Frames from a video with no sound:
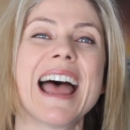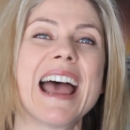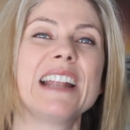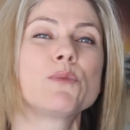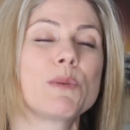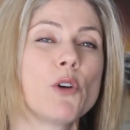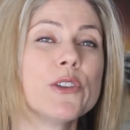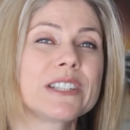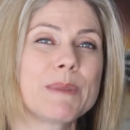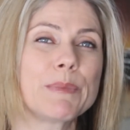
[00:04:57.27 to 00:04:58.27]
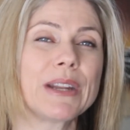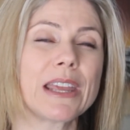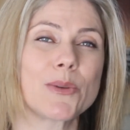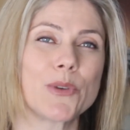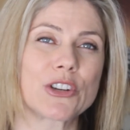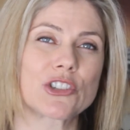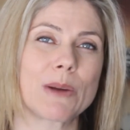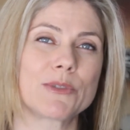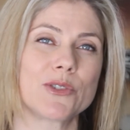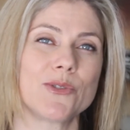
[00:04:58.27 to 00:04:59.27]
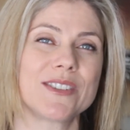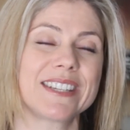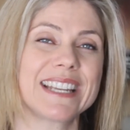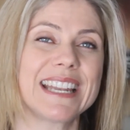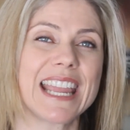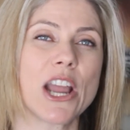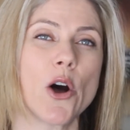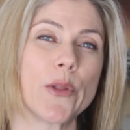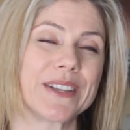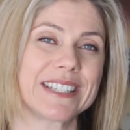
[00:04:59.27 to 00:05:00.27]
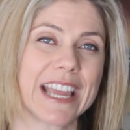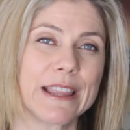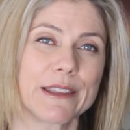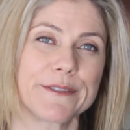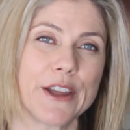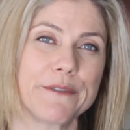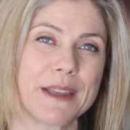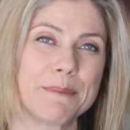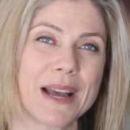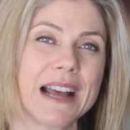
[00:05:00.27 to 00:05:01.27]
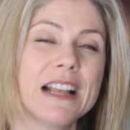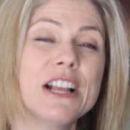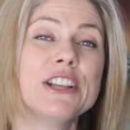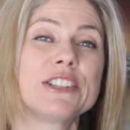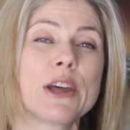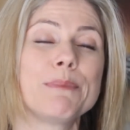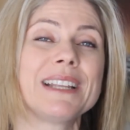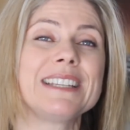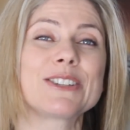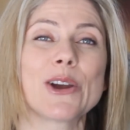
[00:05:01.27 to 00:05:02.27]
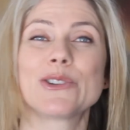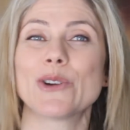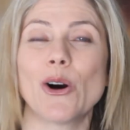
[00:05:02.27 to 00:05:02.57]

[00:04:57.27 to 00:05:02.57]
And we'll also be bringing the workshop to Sydney on the 10th of November. So please go to